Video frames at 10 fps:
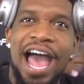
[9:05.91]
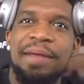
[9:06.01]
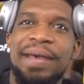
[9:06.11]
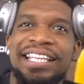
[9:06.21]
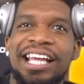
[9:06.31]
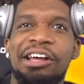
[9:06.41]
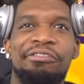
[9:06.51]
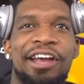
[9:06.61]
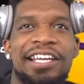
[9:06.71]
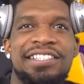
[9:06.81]
You gotta make
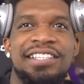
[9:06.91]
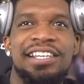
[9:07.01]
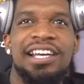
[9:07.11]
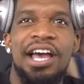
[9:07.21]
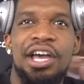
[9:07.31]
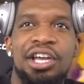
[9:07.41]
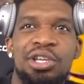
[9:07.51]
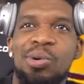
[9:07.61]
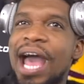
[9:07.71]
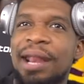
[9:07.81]
that little face.
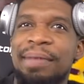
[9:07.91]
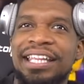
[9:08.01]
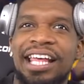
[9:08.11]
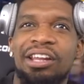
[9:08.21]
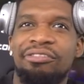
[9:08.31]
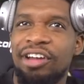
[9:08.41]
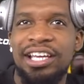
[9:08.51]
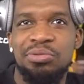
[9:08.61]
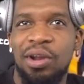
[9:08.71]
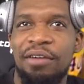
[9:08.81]
Yeah, you gotta make that.
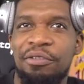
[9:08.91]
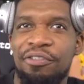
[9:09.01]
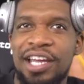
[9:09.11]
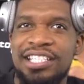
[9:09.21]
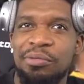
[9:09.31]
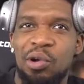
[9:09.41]
You have to.